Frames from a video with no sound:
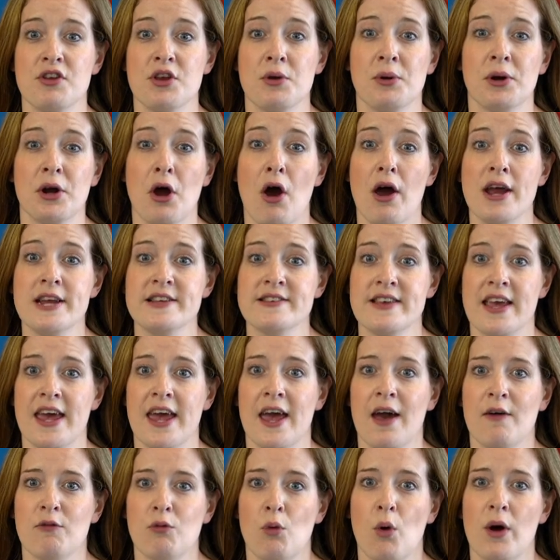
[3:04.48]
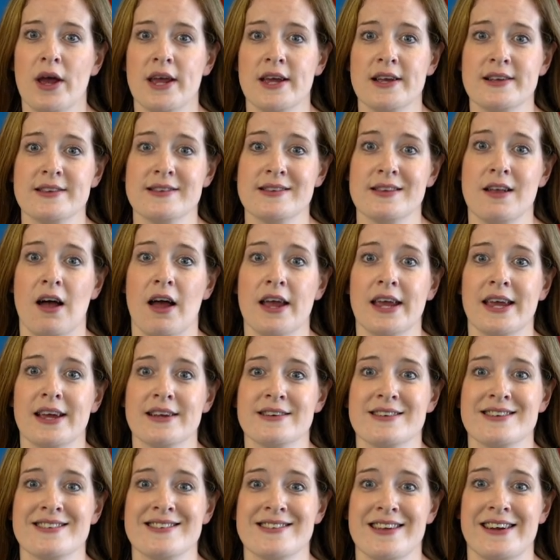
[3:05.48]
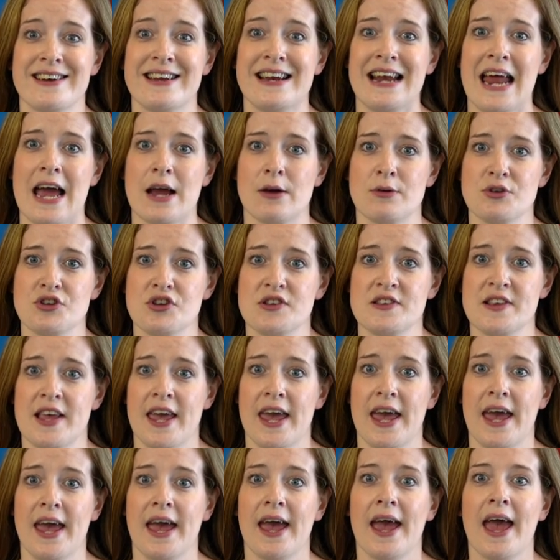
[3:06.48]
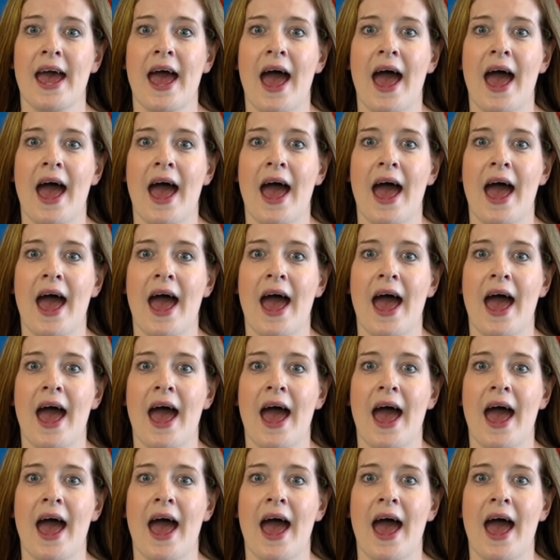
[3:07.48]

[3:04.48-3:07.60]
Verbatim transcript: you an idea of what it is like to study languages here